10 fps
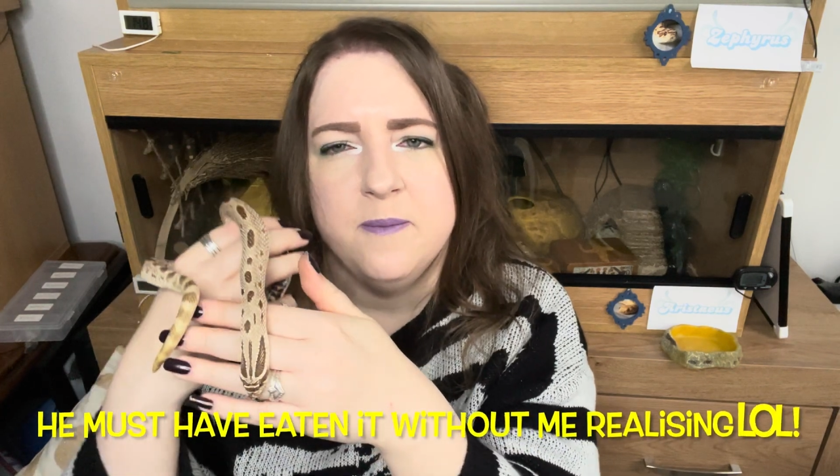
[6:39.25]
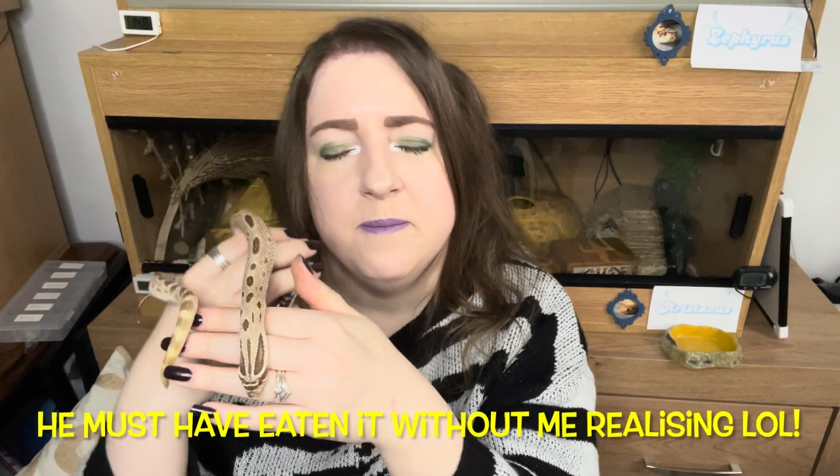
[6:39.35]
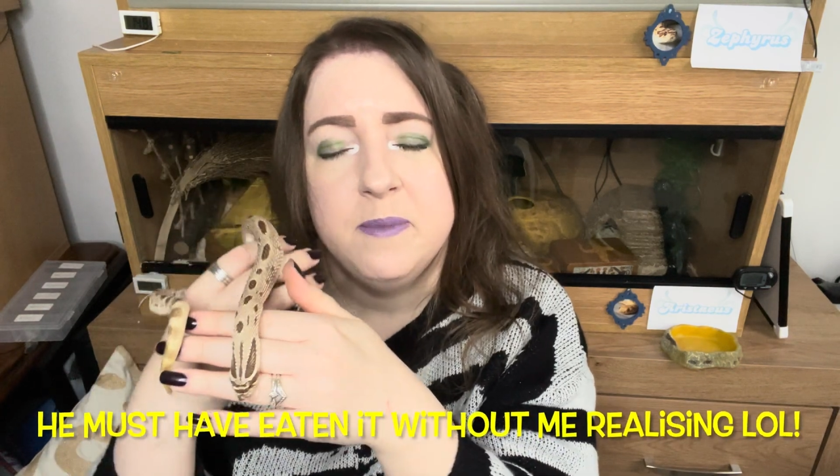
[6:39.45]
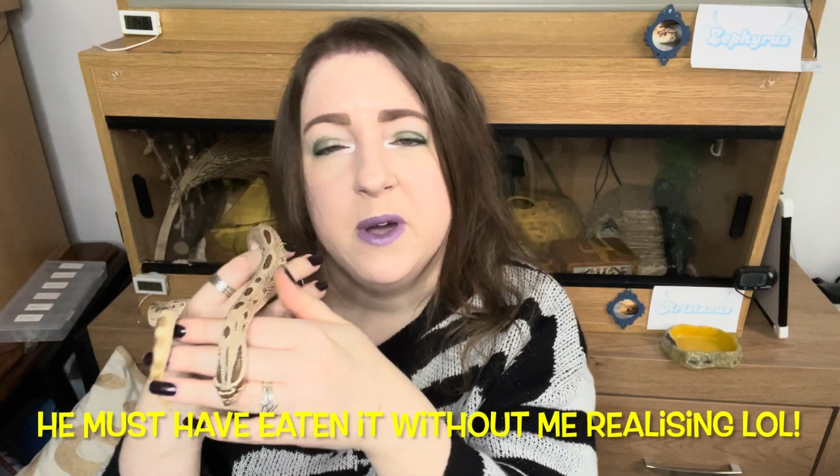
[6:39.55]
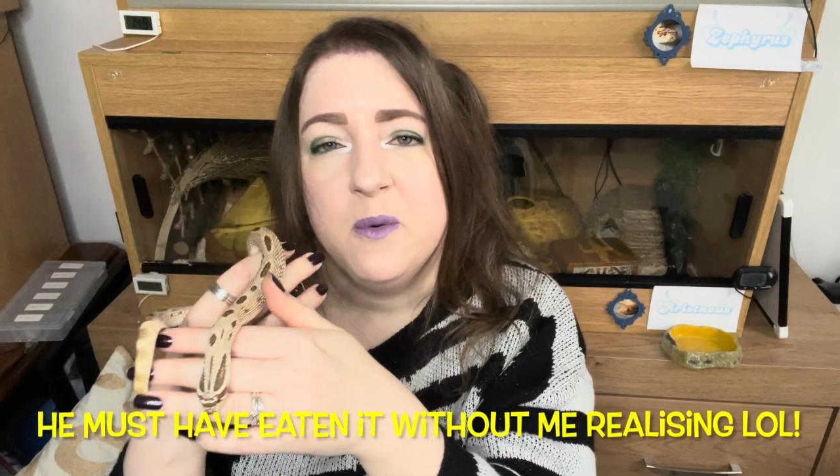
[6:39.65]

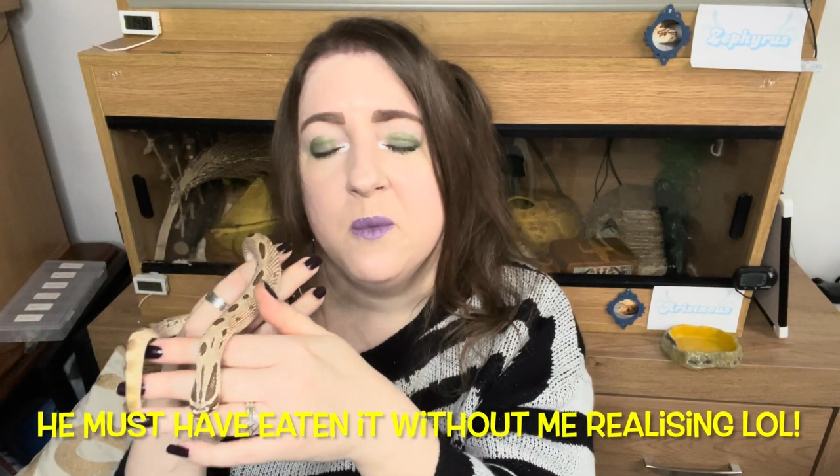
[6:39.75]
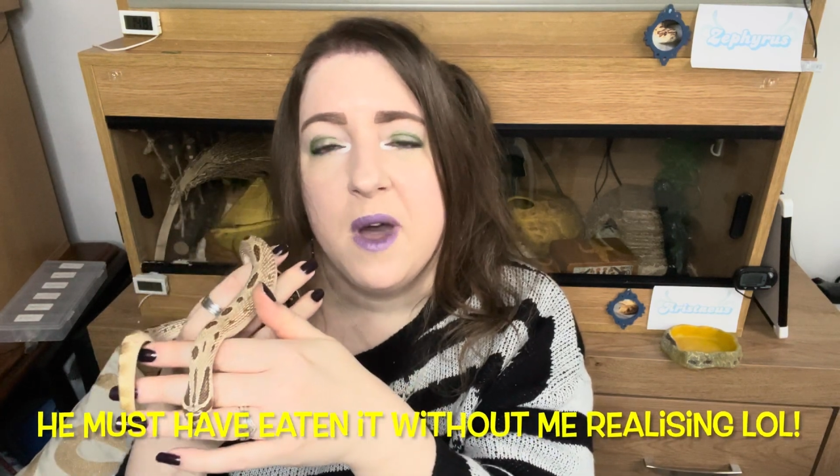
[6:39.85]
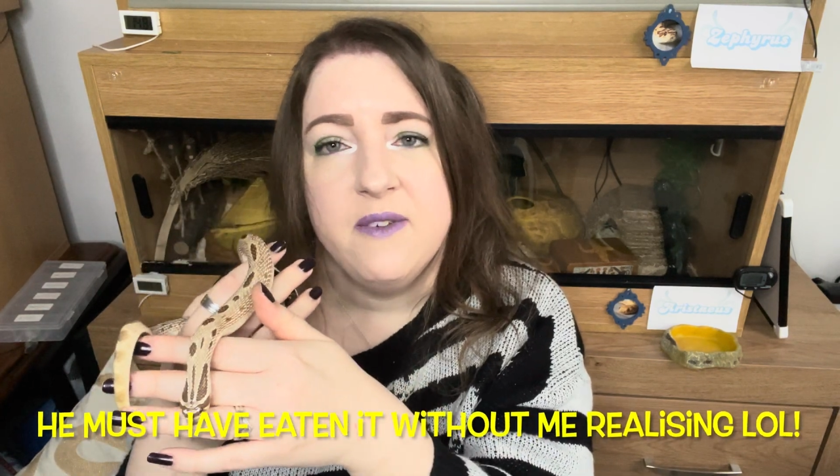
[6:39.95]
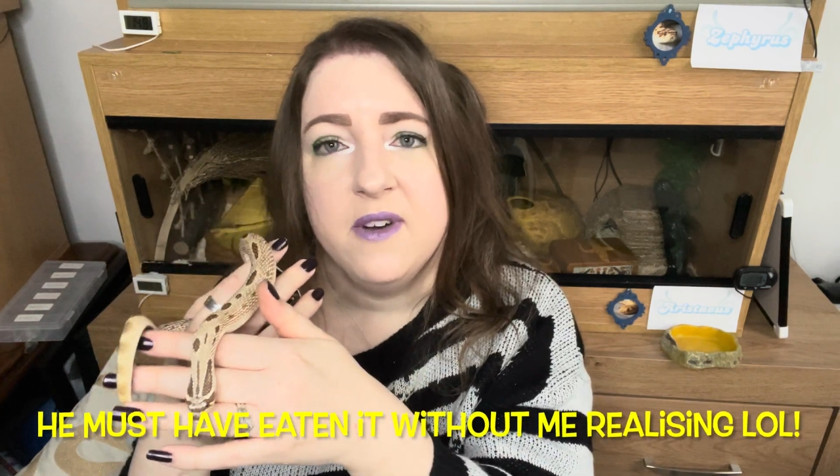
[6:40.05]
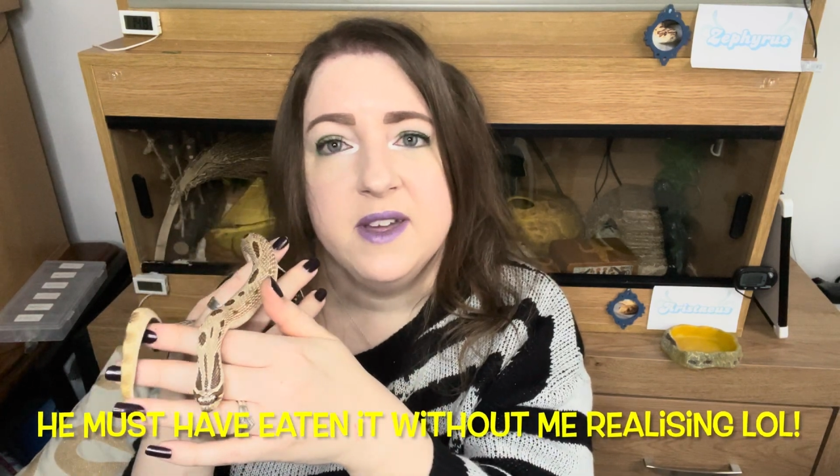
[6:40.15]
but
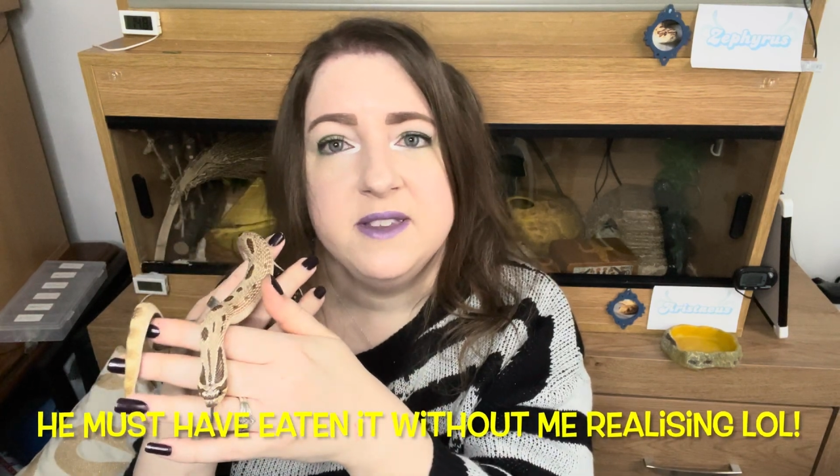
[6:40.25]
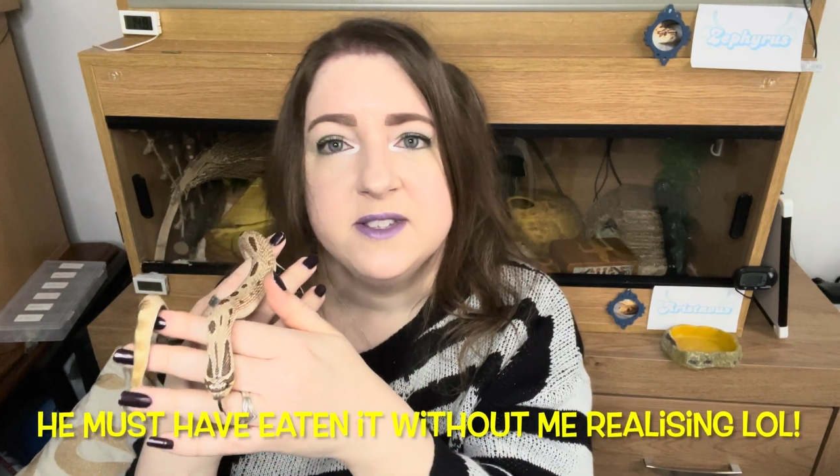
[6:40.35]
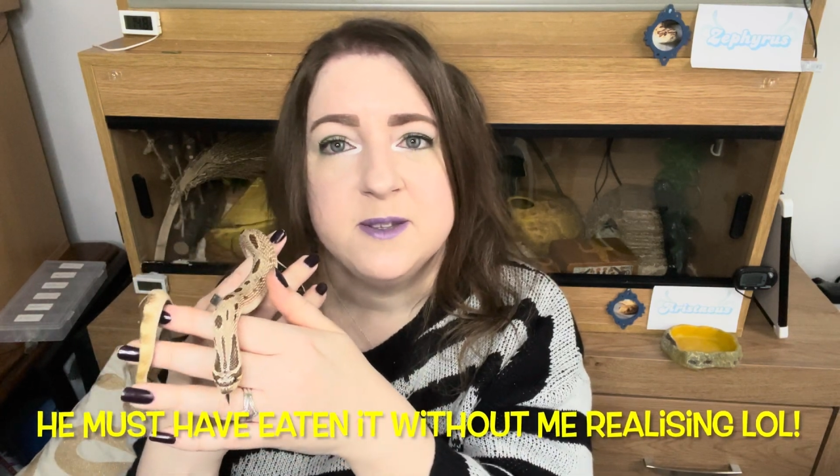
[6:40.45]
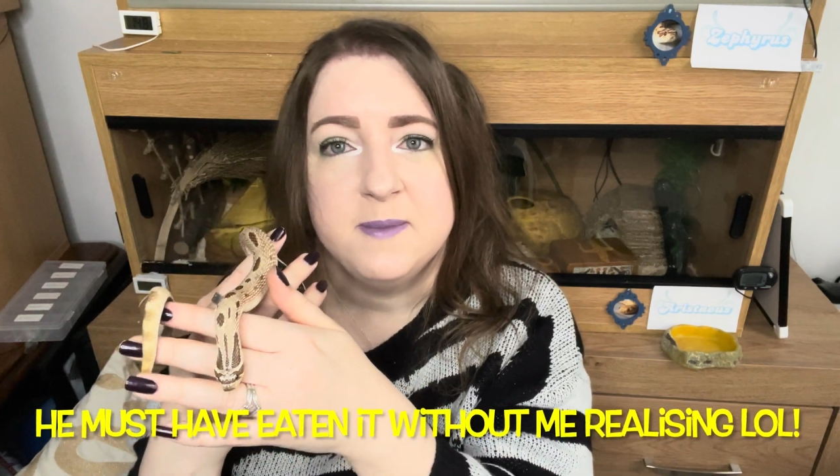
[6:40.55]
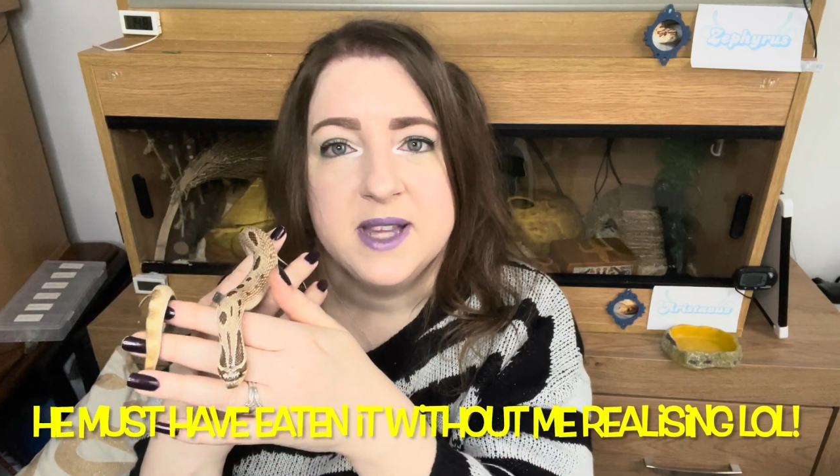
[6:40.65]
whatever, it
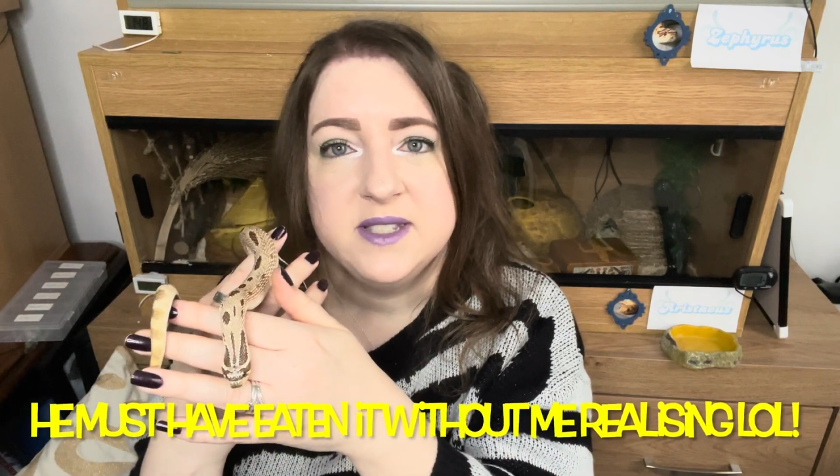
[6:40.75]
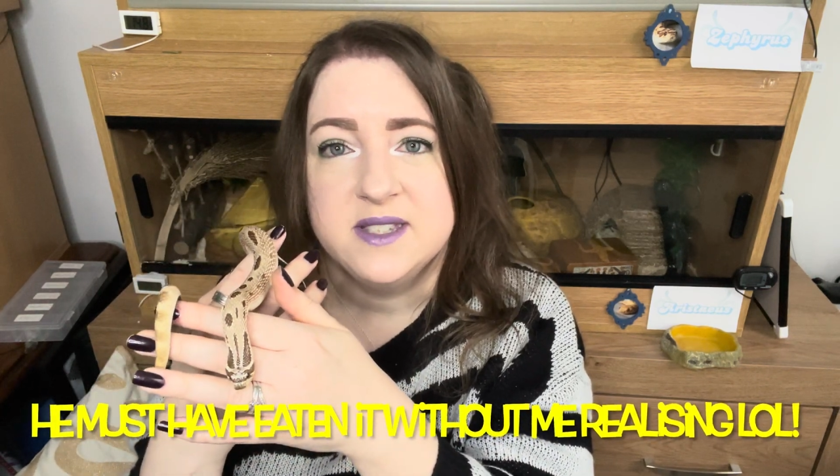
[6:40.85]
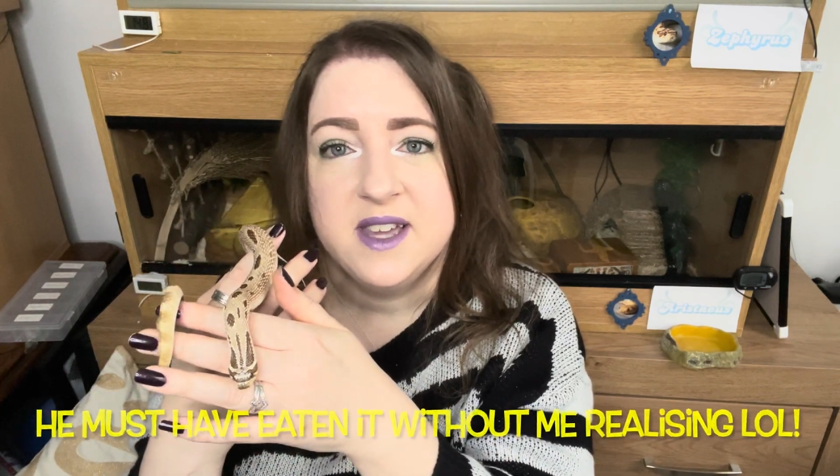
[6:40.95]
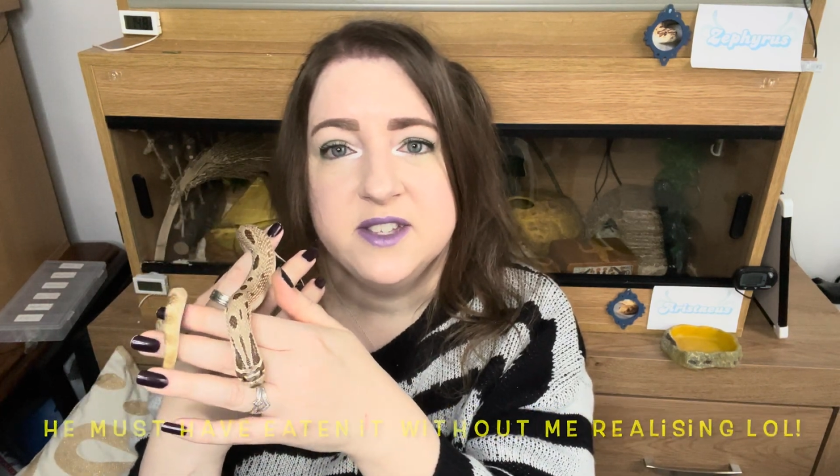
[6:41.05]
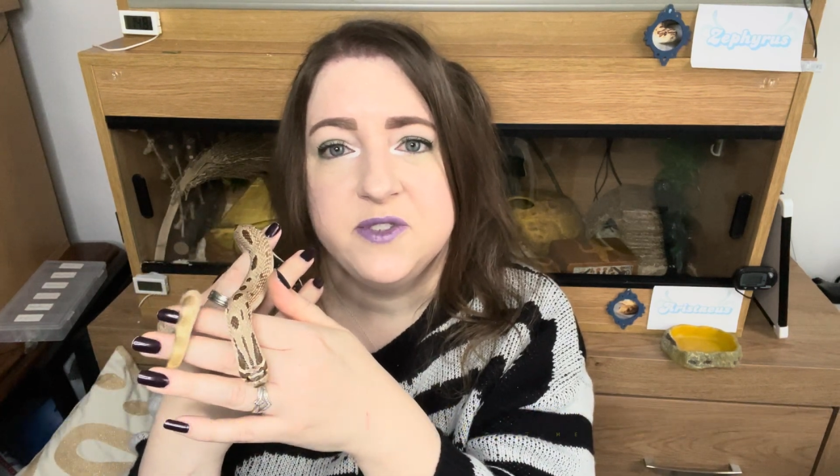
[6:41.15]
doesn't
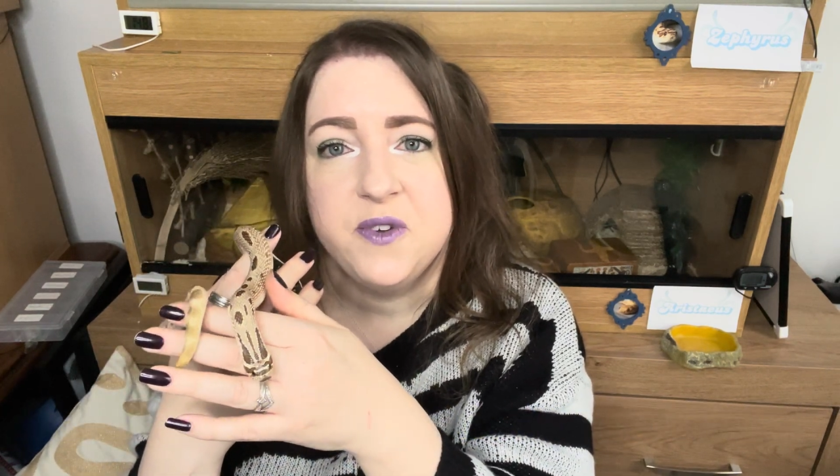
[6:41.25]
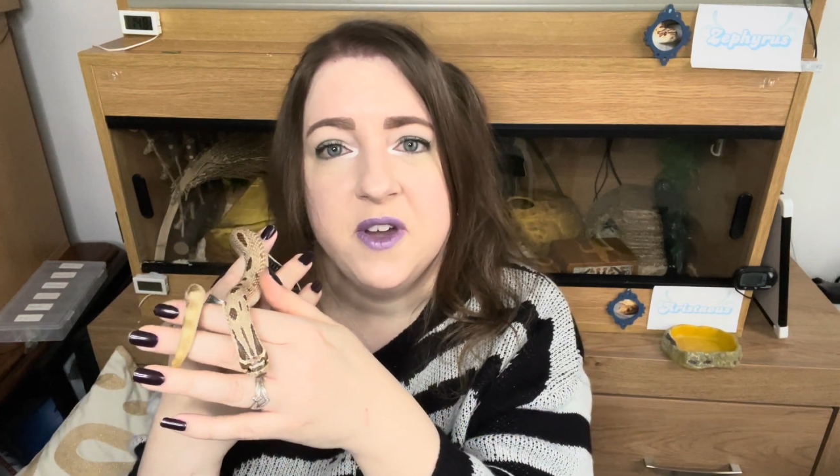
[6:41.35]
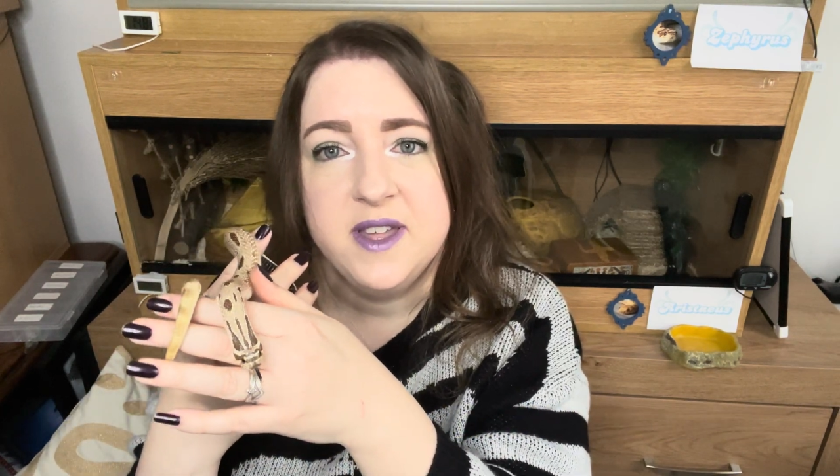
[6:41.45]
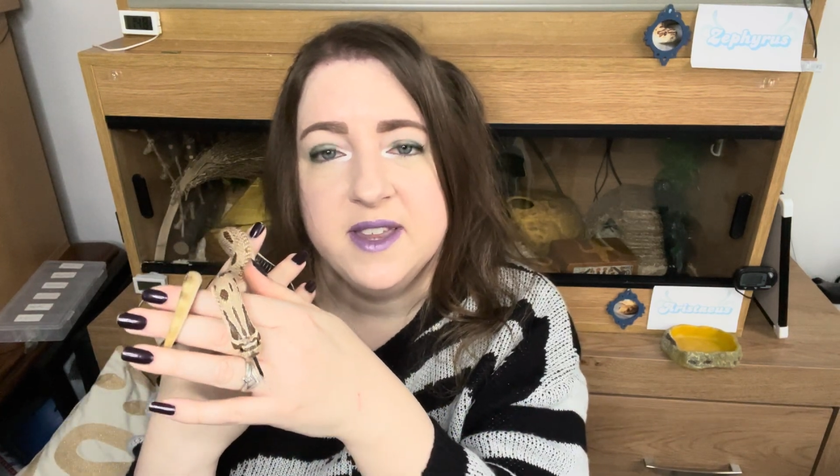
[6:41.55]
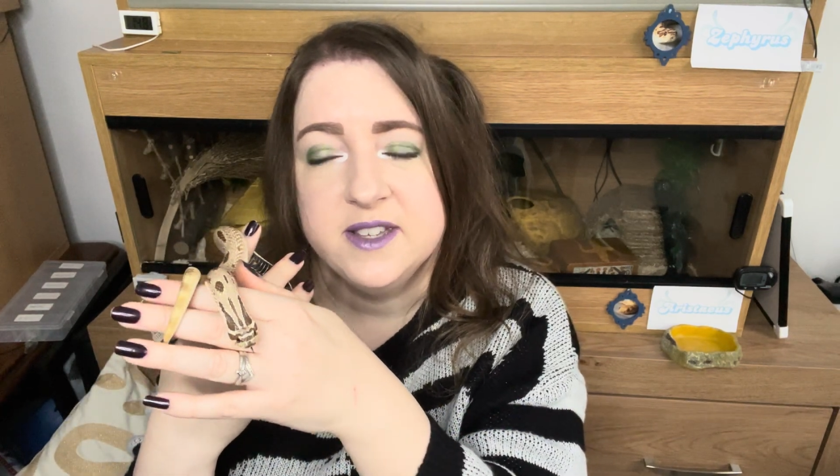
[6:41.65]
matter, that's fine.